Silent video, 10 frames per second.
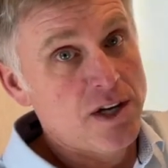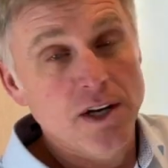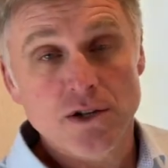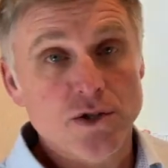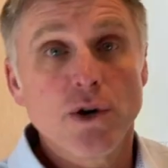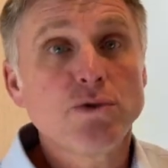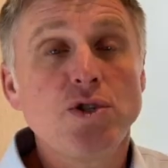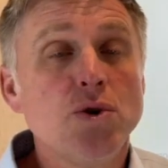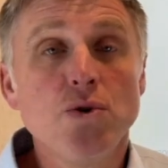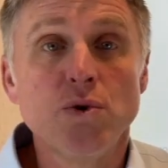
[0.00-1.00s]
There's no
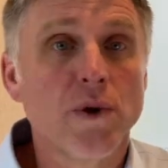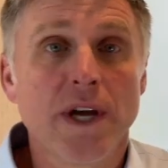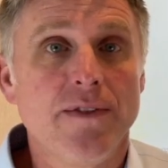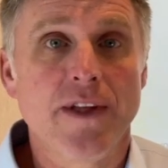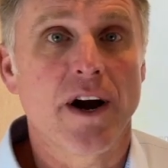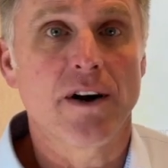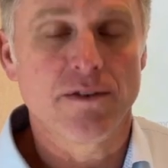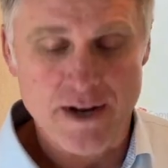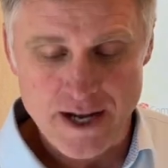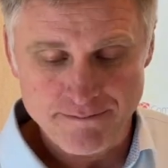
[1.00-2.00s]
to in there,
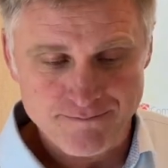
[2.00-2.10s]
right?